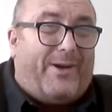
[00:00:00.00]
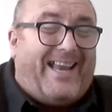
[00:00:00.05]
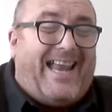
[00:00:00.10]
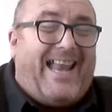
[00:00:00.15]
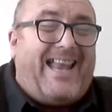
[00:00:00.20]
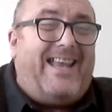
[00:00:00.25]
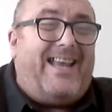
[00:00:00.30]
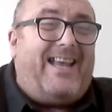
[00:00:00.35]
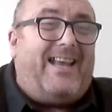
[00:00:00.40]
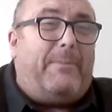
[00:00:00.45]

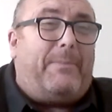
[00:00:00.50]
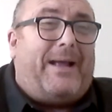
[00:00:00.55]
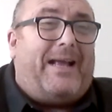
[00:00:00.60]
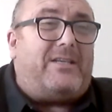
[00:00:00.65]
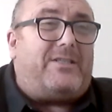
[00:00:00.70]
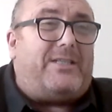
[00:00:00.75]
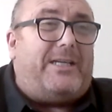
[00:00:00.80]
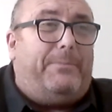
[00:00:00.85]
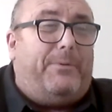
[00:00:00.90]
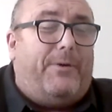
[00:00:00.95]
They ended up
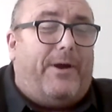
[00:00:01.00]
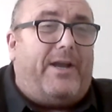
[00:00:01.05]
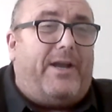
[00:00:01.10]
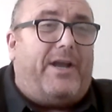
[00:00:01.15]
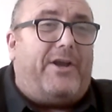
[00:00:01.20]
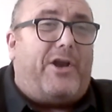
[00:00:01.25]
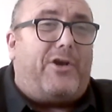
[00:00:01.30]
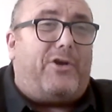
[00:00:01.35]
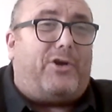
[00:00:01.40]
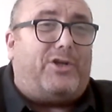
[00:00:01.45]
actually putting
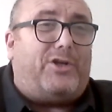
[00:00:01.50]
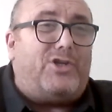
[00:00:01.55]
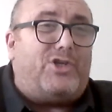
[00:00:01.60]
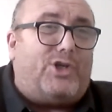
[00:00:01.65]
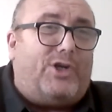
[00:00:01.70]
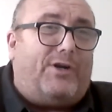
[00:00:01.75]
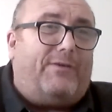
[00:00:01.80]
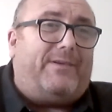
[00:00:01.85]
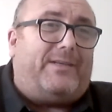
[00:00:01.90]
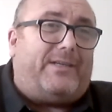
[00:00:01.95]
another
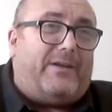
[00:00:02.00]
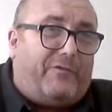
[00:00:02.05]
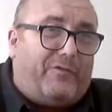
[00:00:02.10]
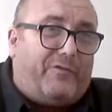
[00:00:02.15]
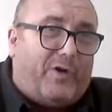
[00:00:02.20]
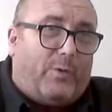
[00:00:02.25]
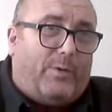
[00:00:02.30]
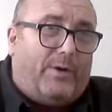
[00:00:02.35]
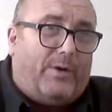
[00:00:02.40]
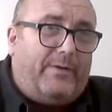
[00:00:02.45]
Conservative
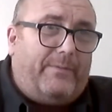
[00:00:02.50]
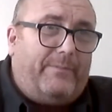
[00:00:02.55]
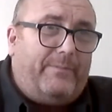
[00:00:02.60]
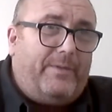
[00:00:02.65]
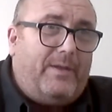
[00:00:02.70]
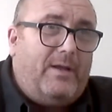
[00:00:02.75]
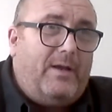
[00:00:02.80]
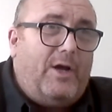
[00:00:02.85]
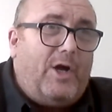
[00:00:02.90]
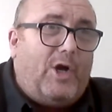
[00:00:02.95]
forward
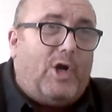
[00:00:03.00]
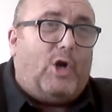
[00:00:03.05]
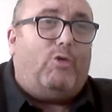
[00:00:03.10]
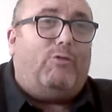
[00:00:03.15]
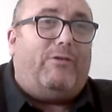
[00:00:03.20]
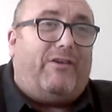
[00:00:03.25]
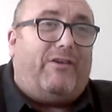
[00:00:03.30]
who